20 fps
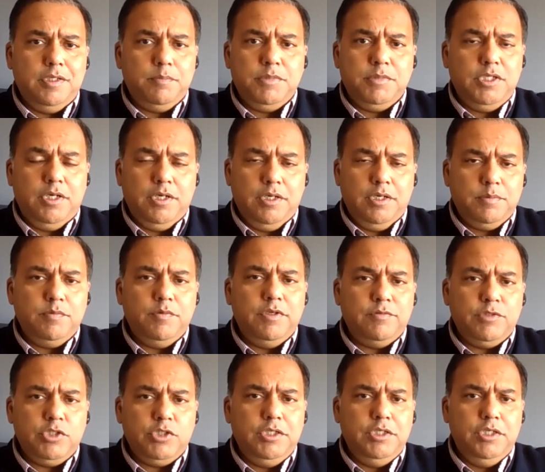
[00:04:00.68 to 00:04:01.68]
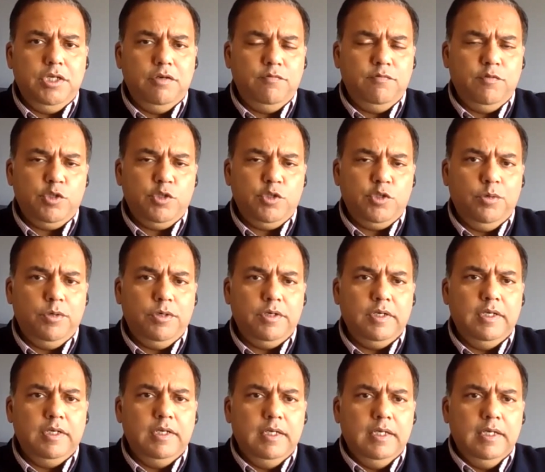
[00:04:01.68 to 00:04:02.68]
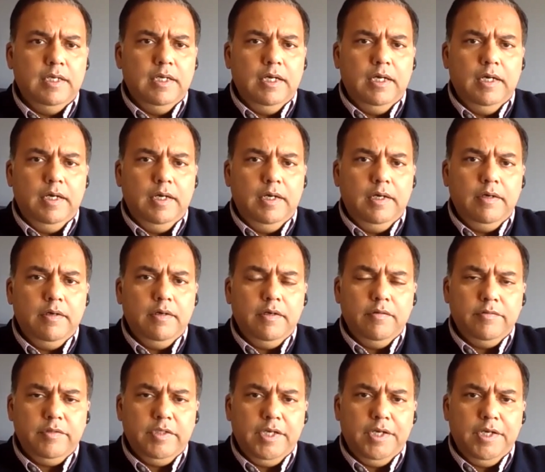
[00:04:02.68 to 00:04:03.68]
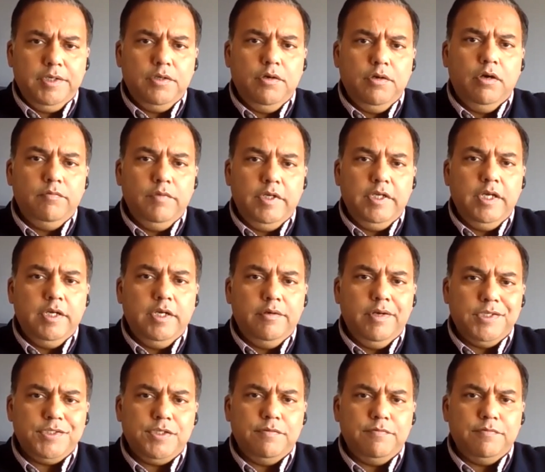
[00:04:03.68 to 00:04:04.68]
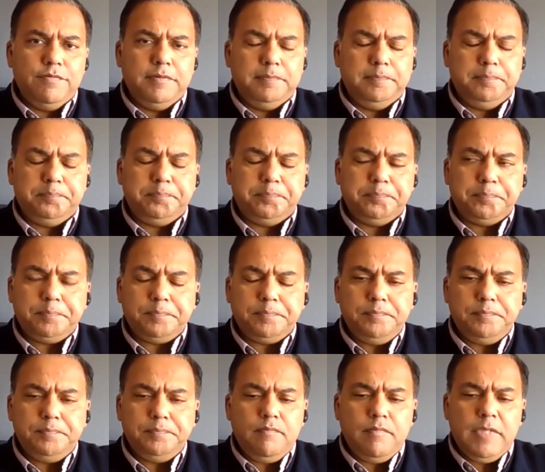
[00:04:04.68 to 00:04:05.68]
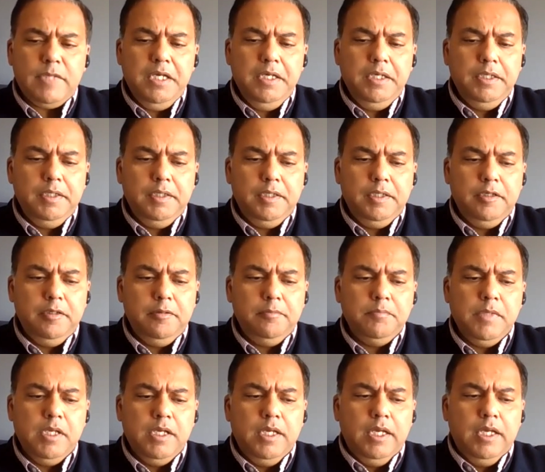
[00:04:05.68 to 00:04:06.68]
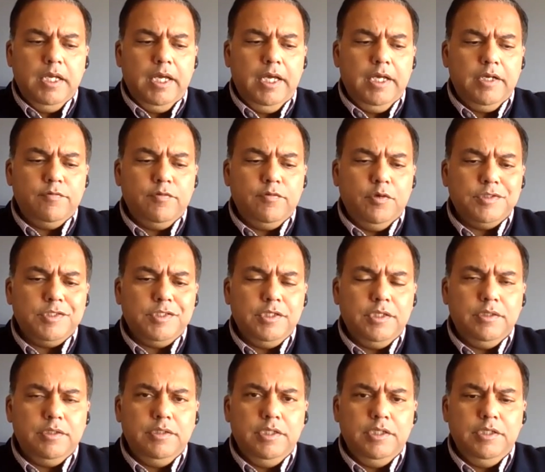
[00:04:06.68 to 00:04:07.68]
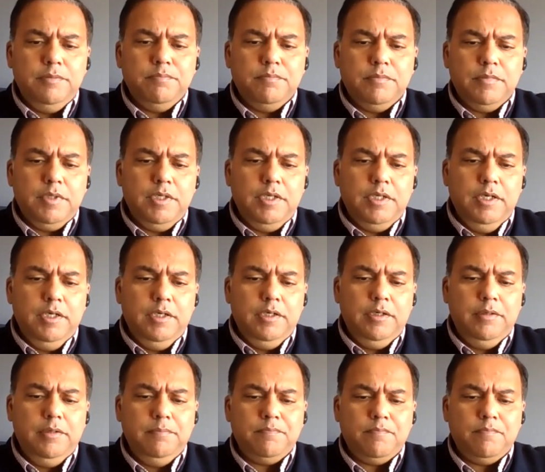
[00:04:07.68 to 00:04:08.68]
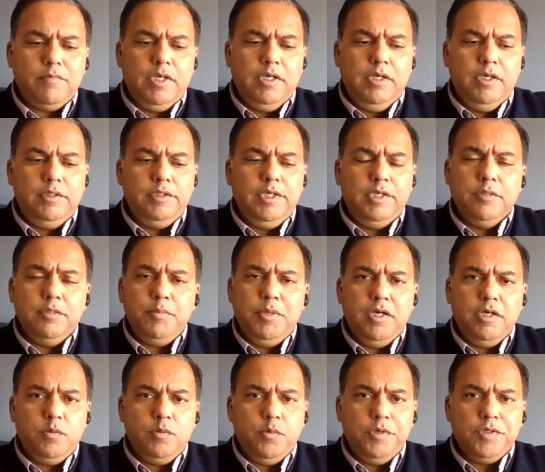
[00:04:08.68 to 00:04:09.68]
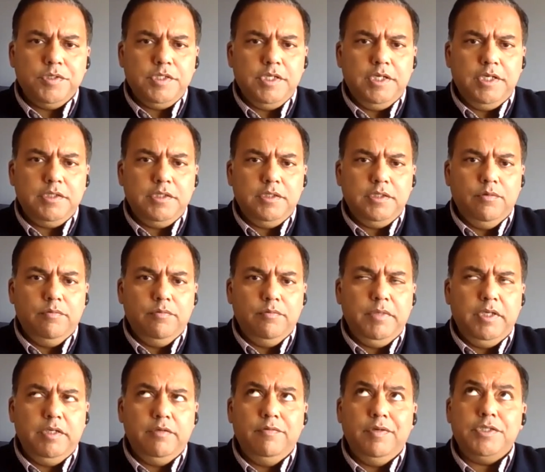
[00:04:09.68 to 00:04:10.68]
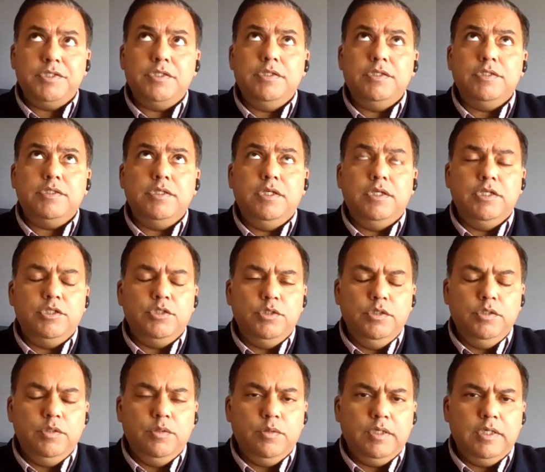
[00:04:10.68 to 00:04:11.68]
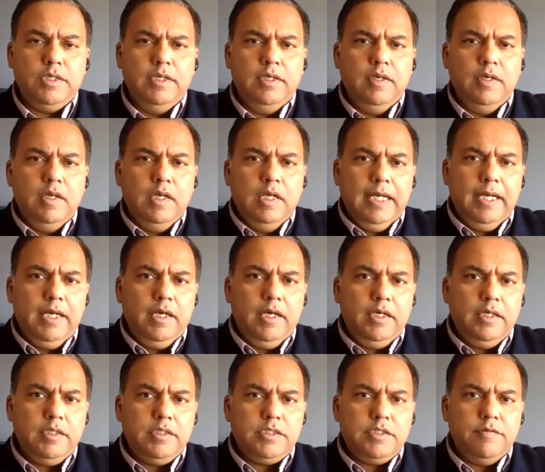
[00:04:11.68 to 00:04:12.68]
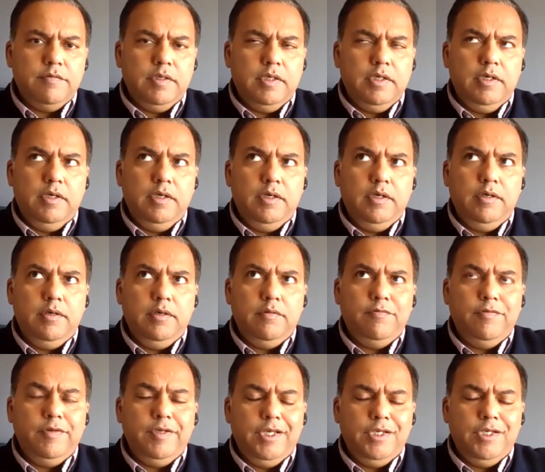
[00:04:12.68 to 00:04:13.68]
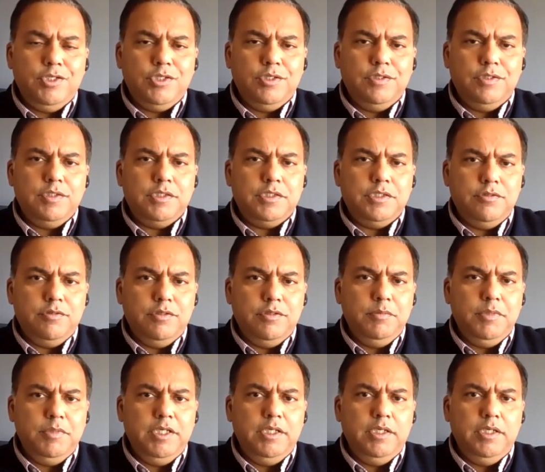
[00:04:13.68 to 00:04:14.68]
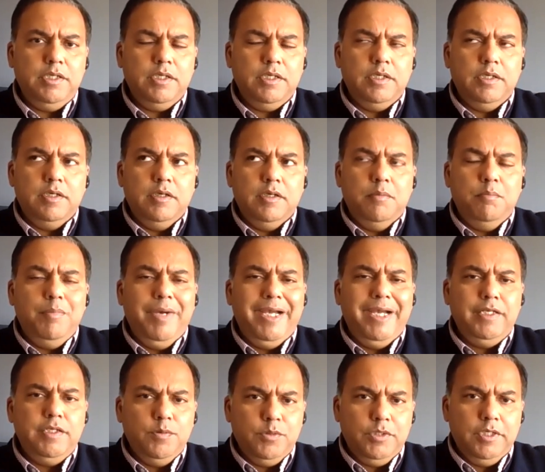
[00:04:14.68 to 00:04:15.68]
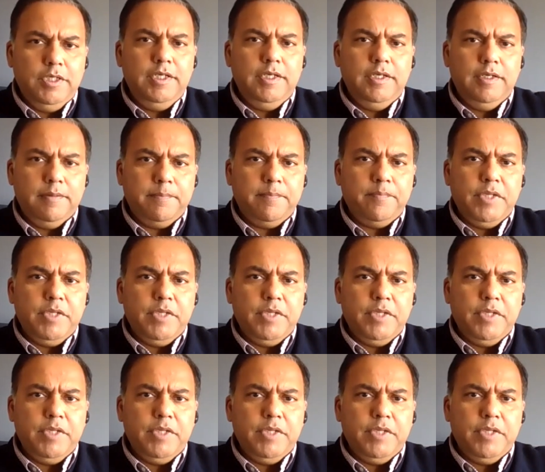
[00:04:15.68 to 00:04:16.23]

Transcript: some startups would have shut down for sure if they had gone very aggressive. Um, and of course, uh, the um, uh, the other part was that you know investors started to look at uh, financials extremely minutely